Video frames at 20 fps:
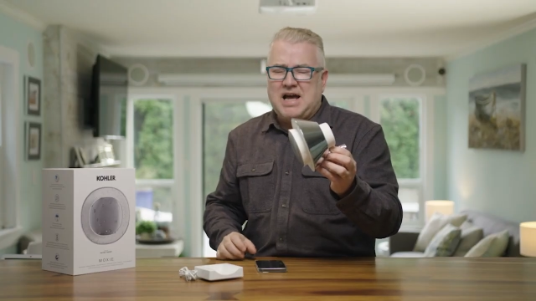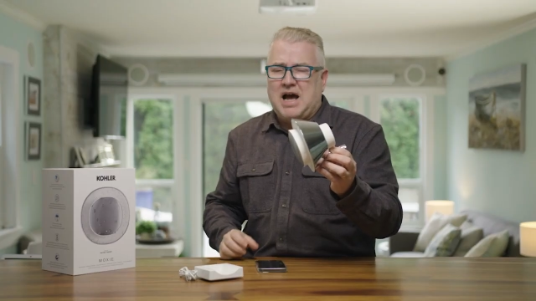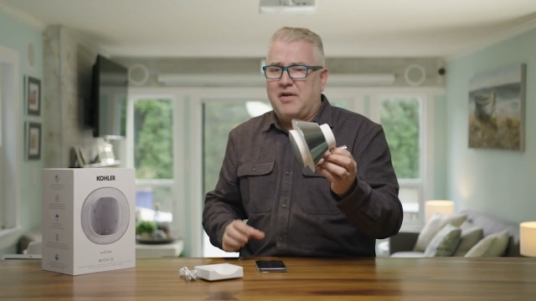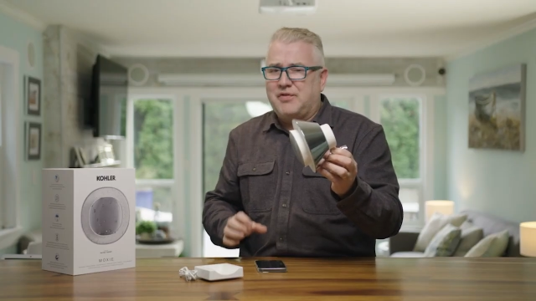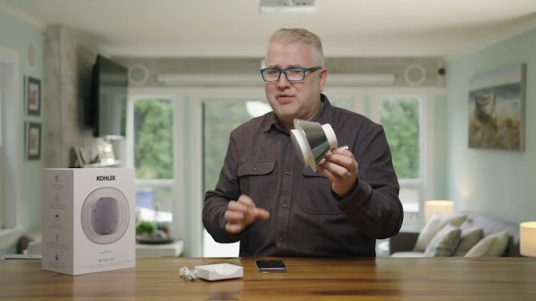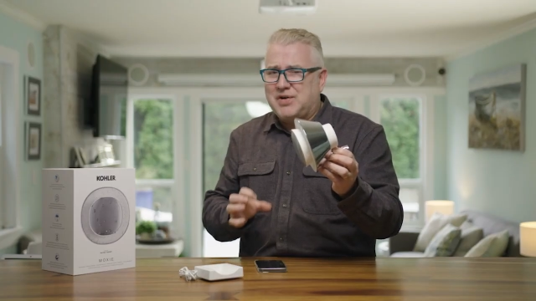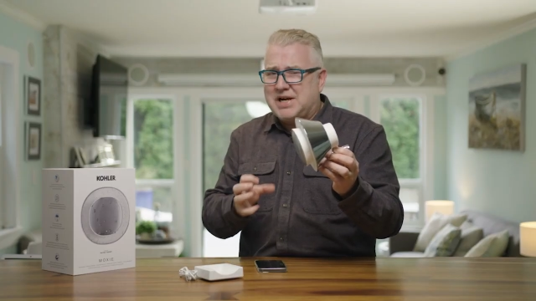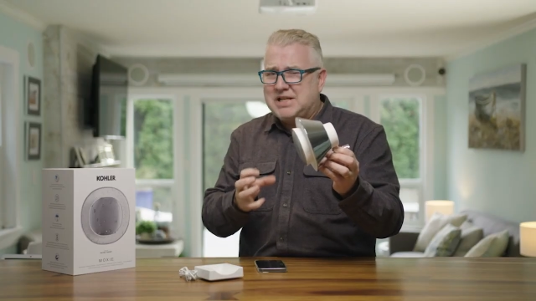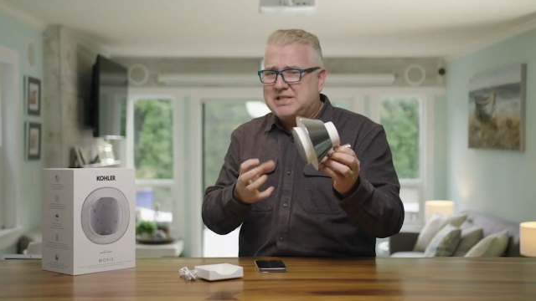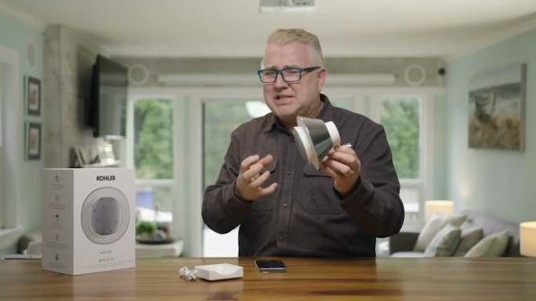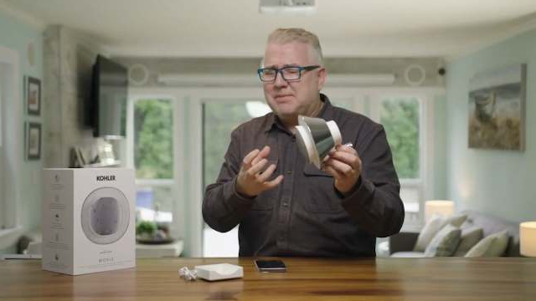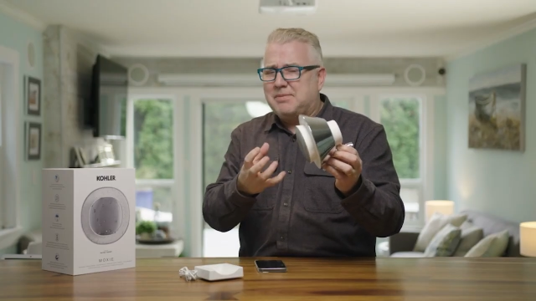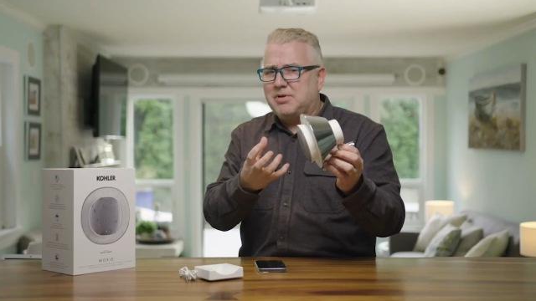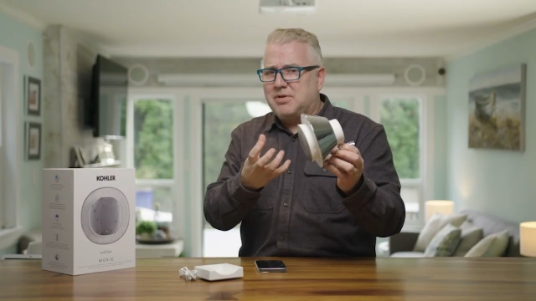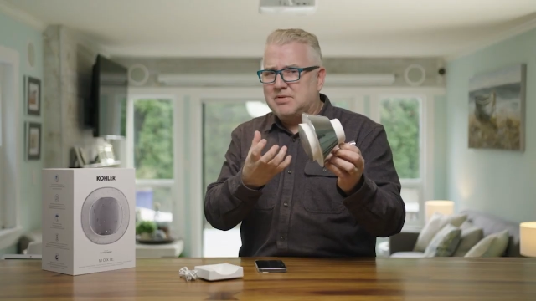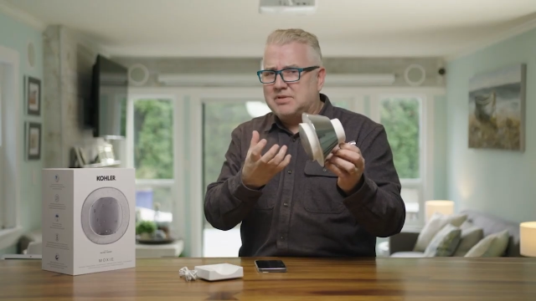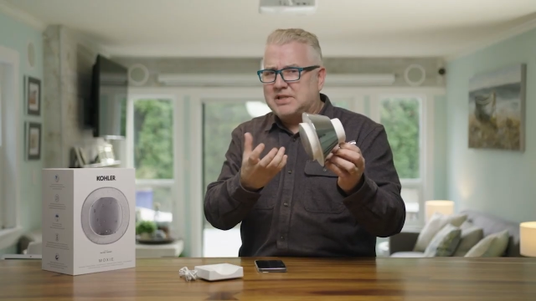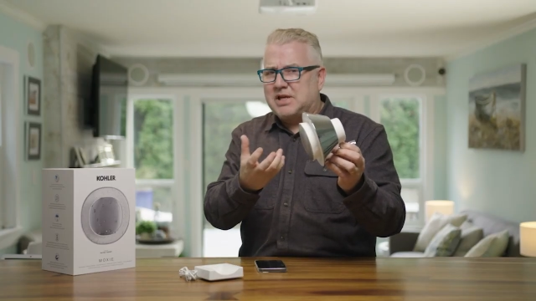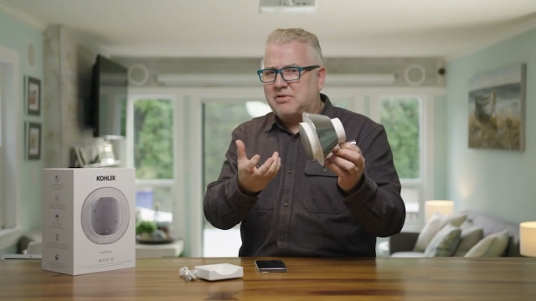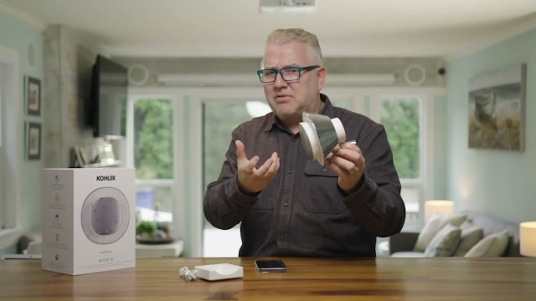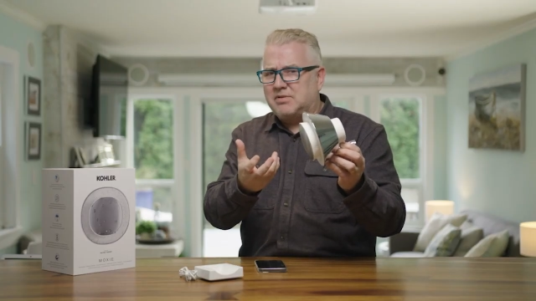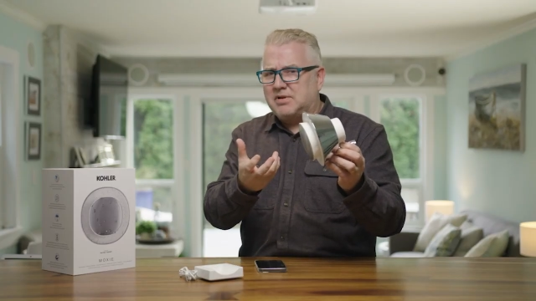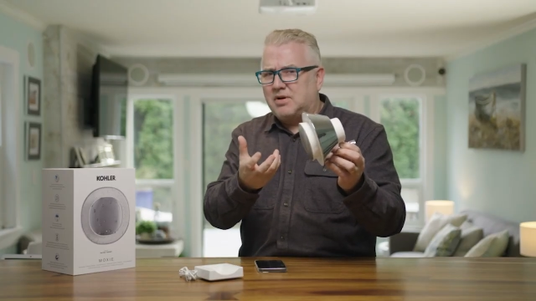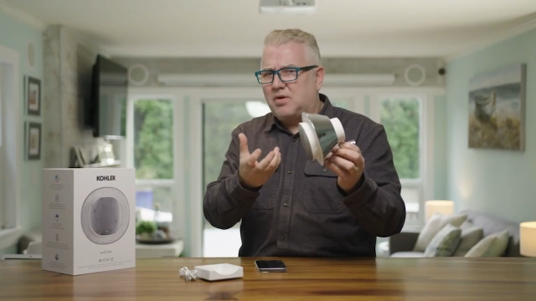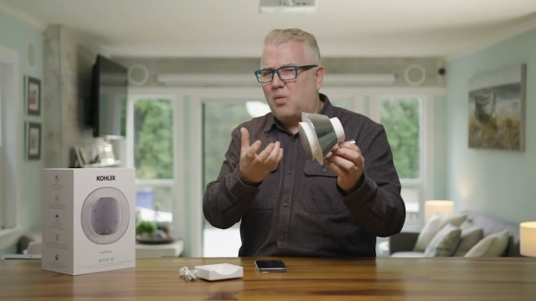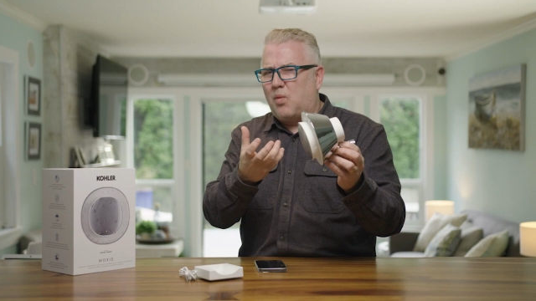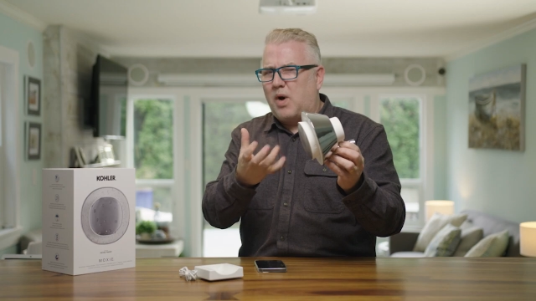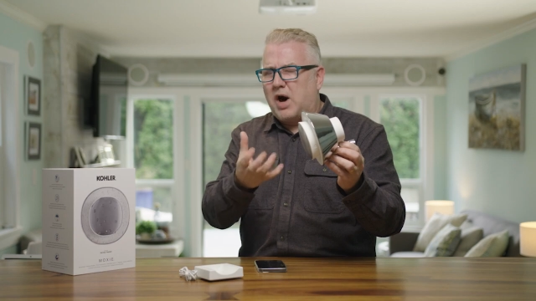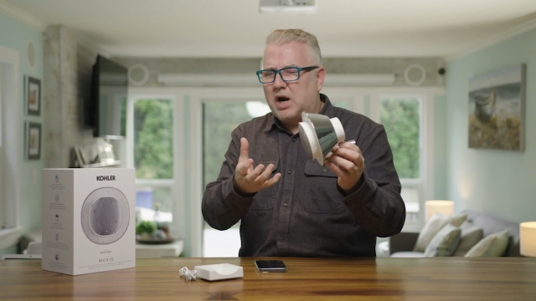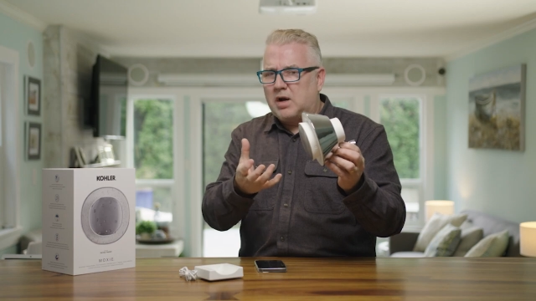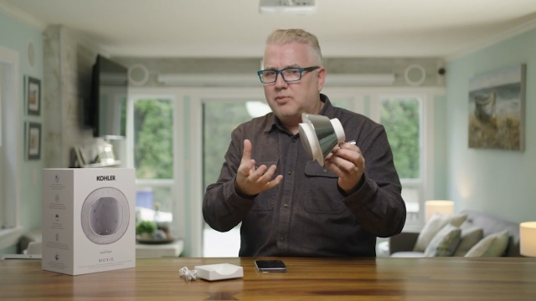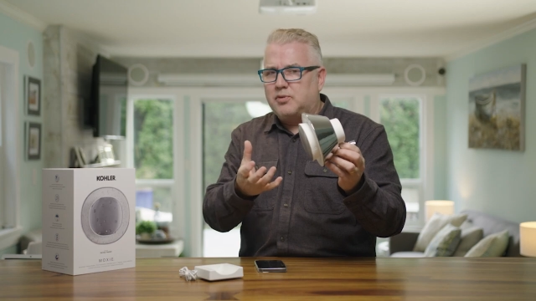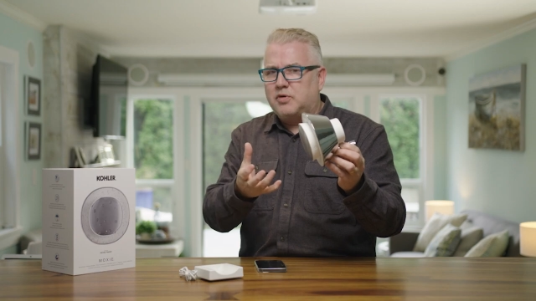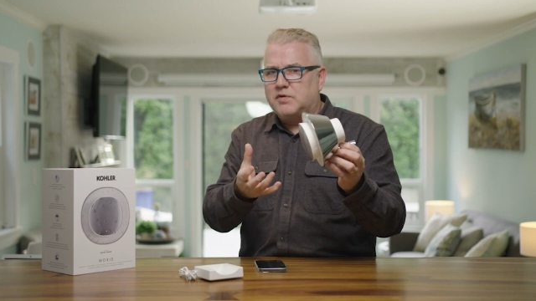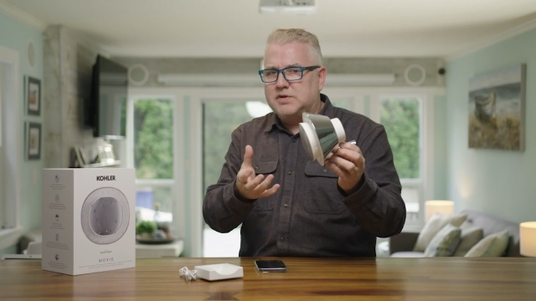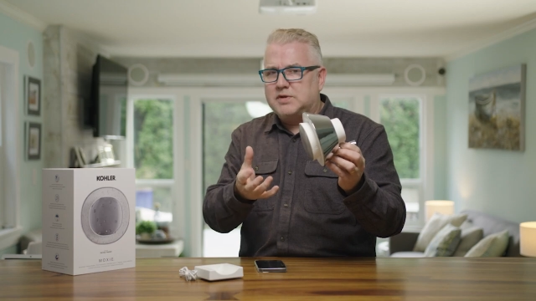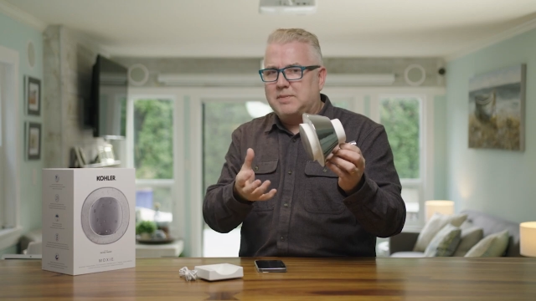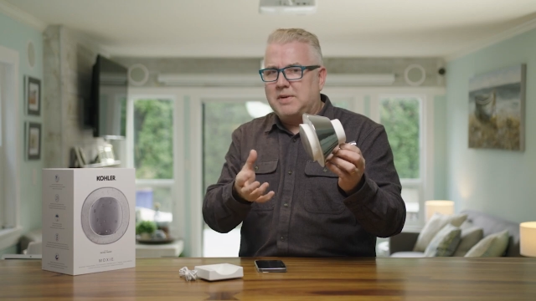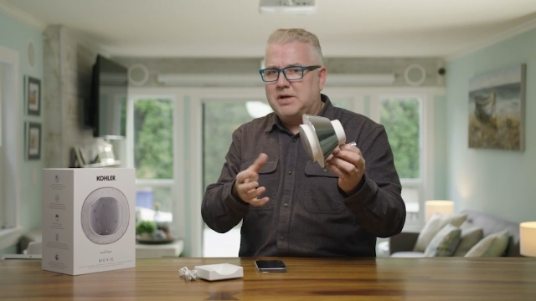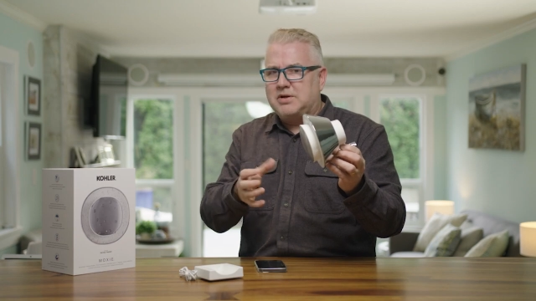I've tried some of those other little
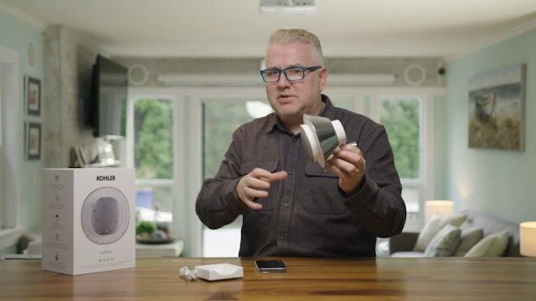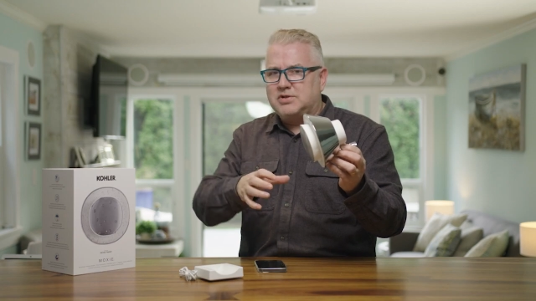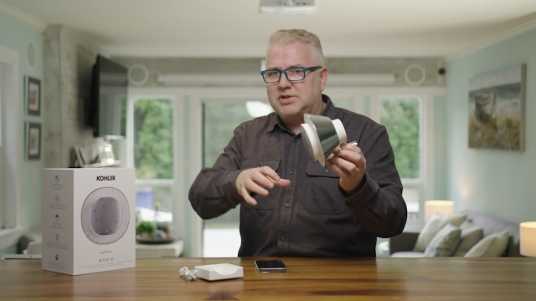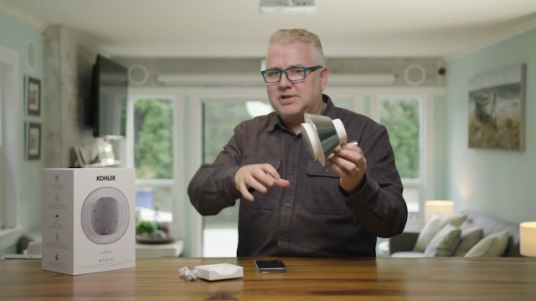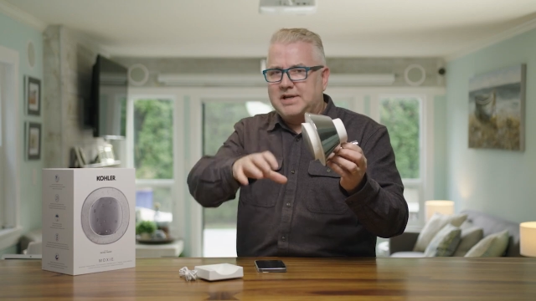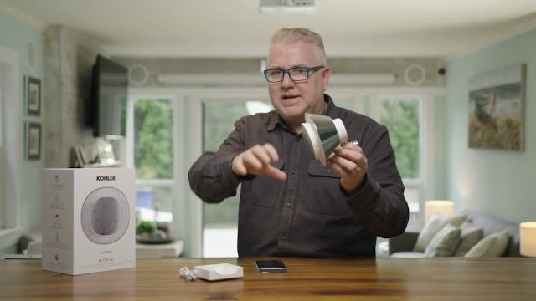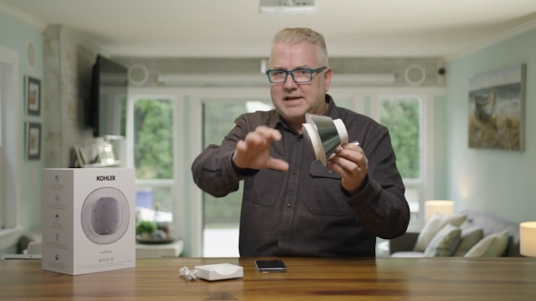waterproof speakers you